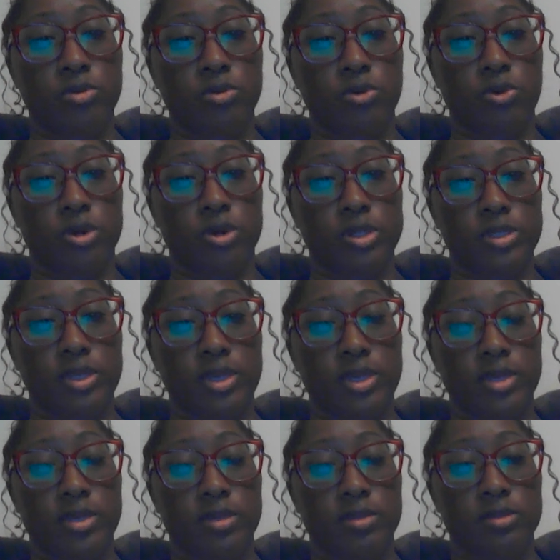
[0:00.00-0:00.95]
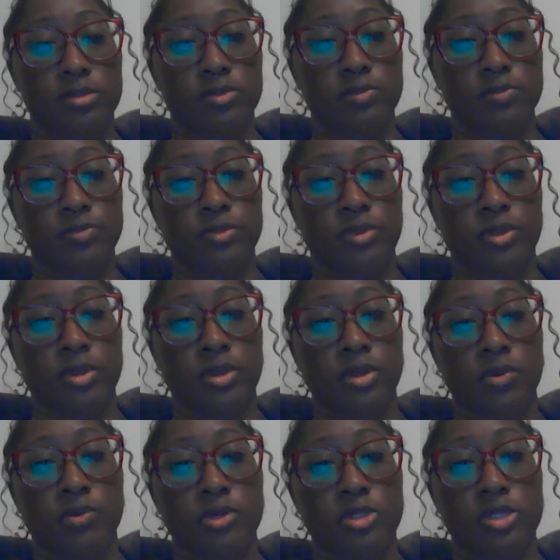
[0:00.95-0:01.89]
cortex,
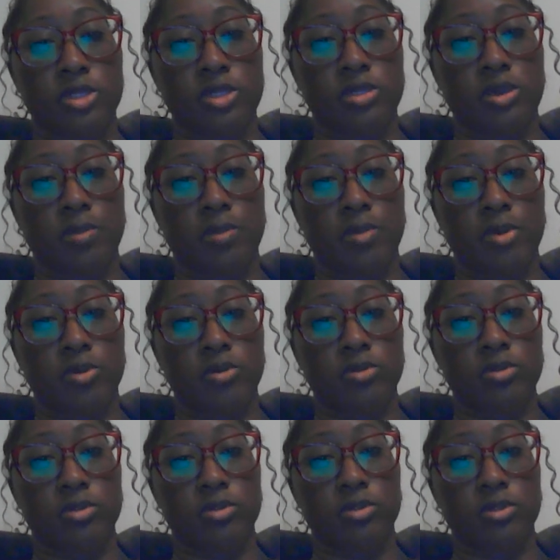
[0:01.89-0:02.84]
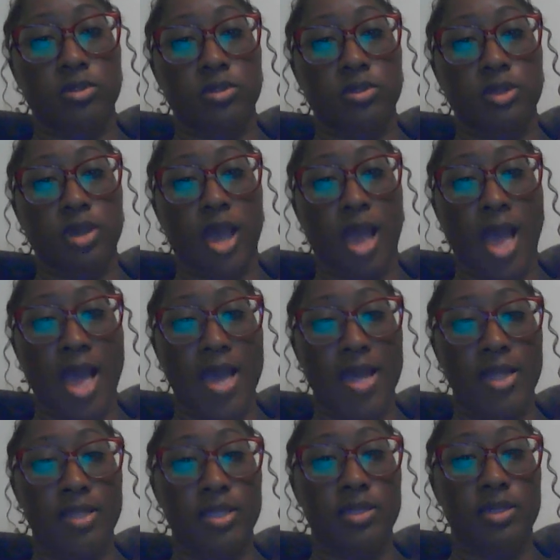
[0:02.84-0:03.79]
which is the most
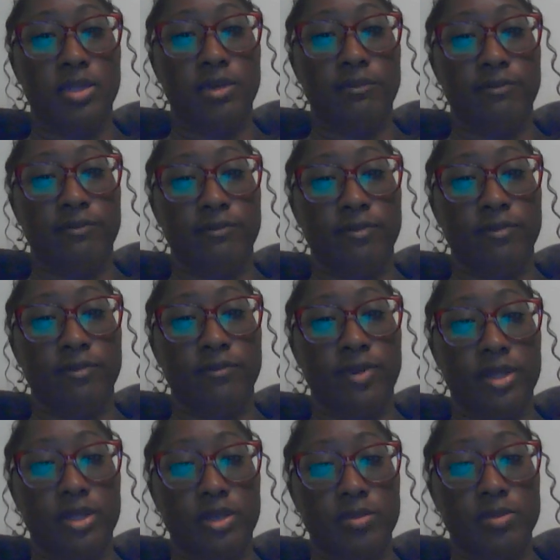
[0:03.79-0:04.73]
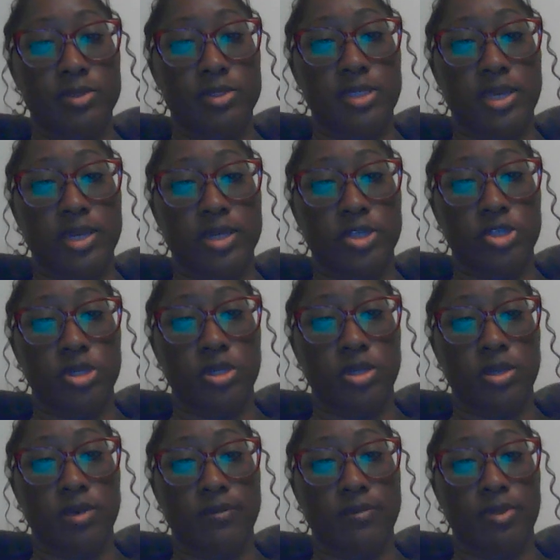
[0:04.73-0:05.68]
highly developed
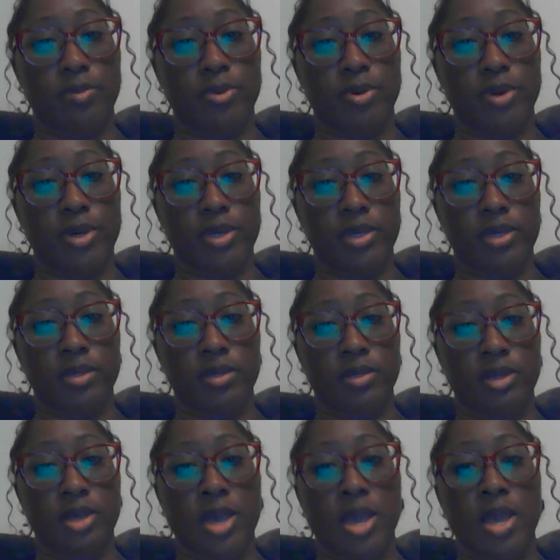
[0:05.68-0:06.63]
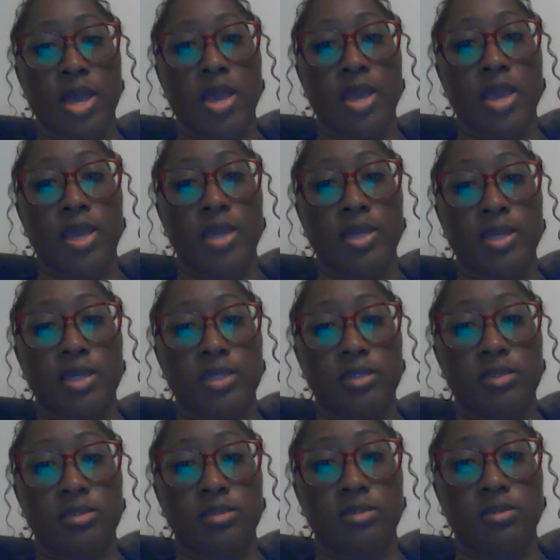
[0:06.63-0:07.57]
section of the brain and
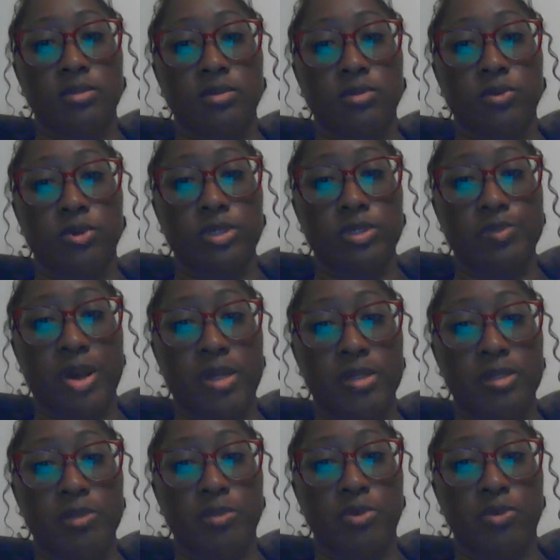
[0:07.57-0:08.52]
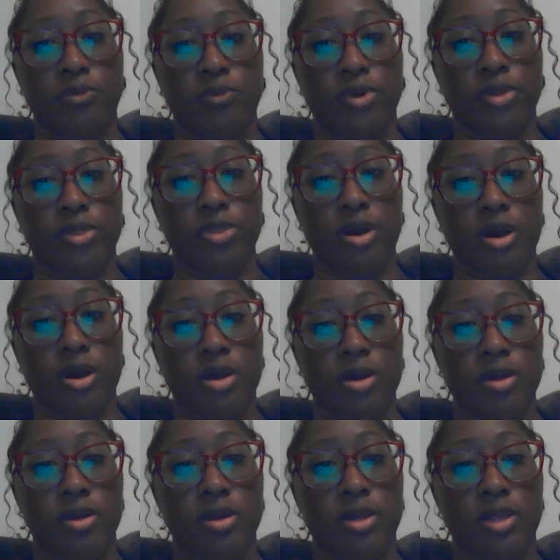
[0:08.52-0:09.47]
is responsible for
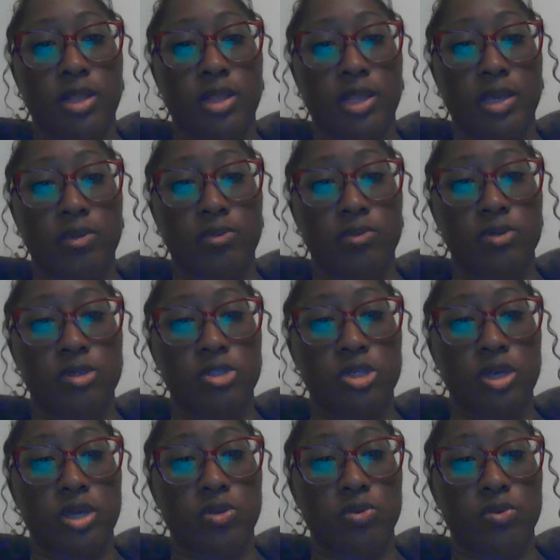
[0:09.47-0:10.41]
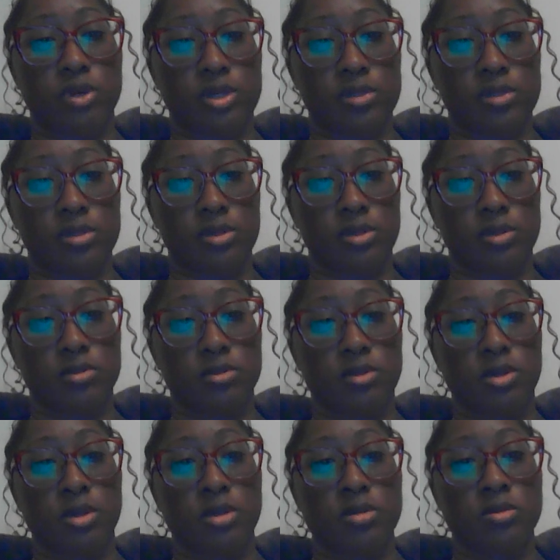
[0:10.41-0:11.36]
thought, language, and reasoning.
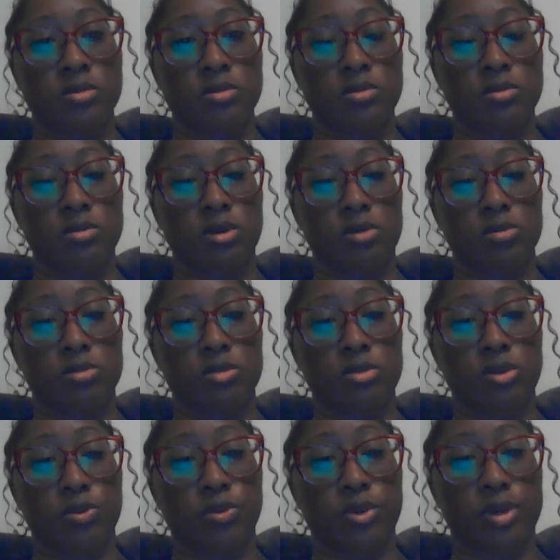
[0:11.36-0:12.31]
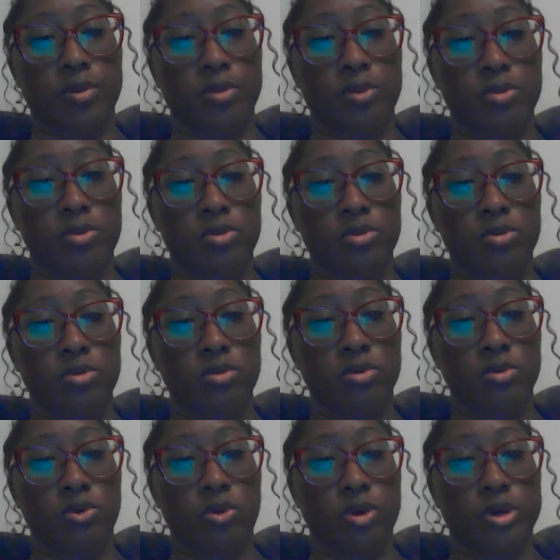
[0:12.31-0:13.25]
So, cerebral
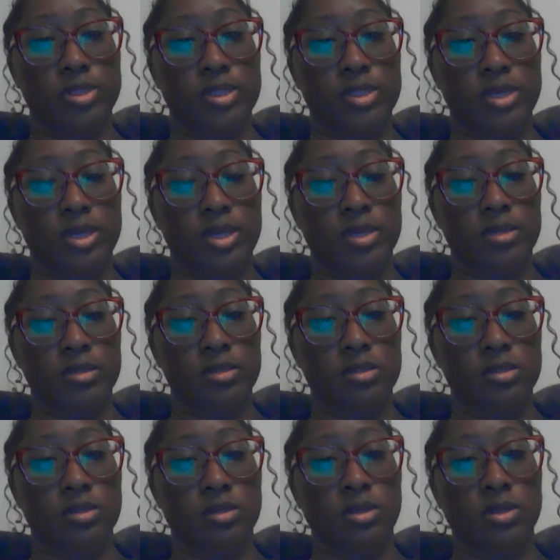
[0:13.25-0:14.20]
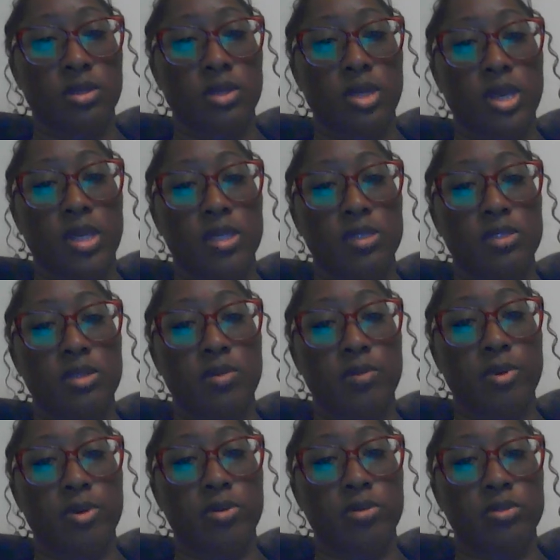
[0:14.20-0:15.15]
cortex is the
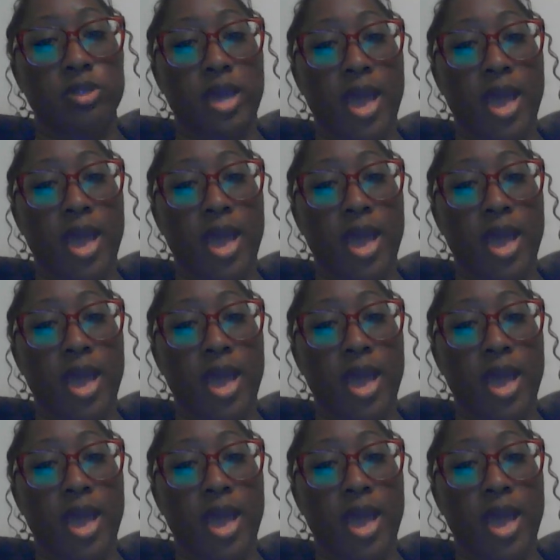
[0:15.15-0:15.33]
most